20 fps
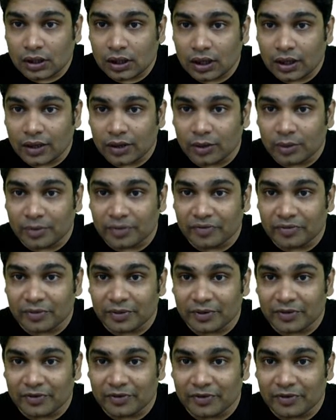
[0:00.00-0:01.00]
I hope
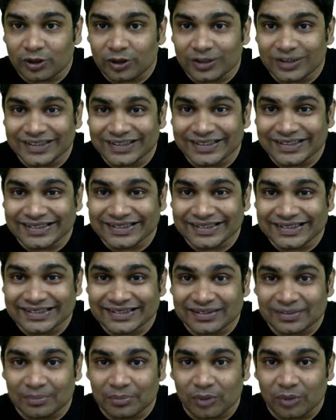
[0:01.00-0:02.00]
everybody followed this. This
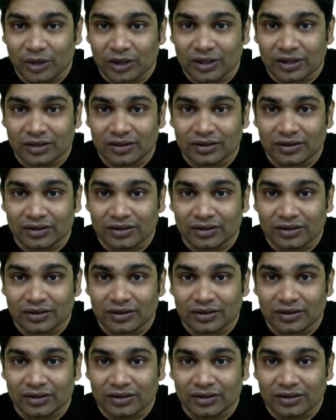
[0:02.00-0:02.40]
is important.